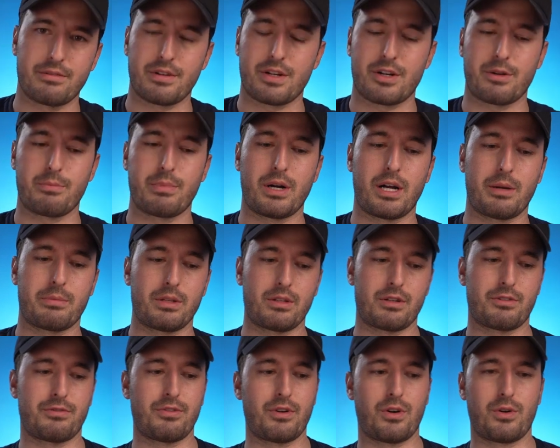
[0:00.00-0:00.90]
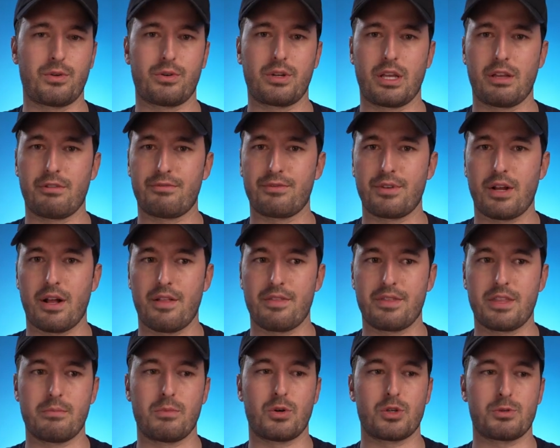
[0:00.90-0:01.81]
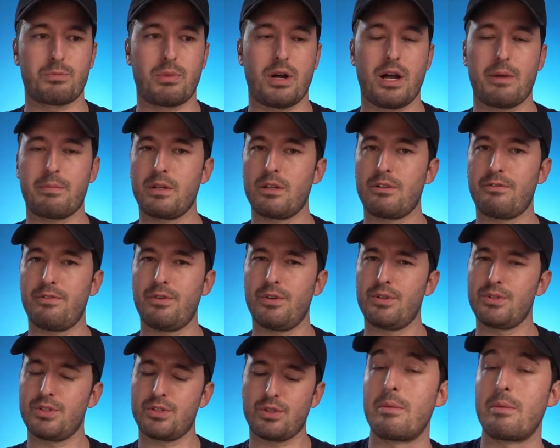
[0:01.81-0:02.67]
very popular phone, if not the most popular phone.